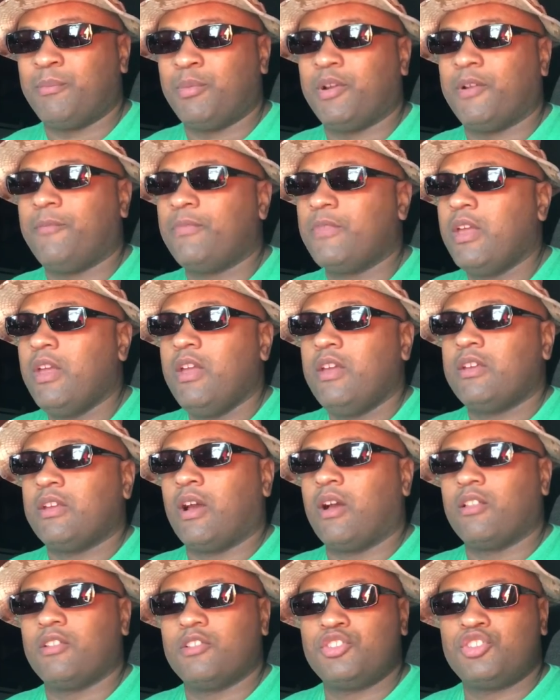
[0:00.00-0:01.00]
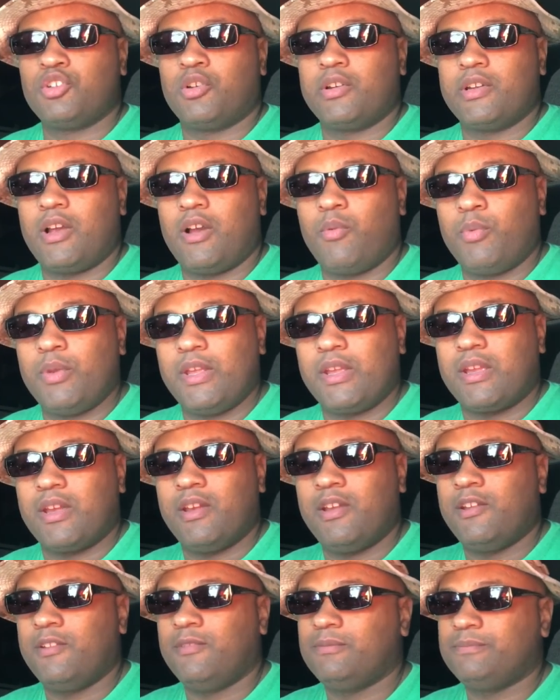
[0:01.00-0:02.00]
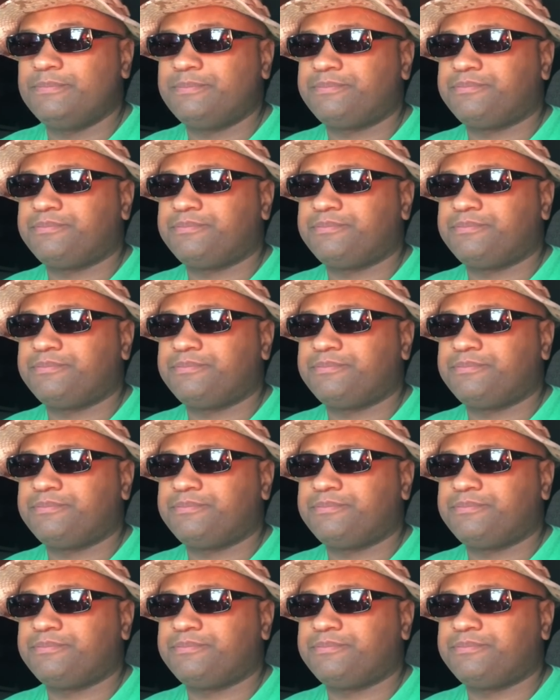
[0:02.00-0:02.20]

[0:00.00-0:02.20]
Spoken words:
But y'all enjoy y'all weekend.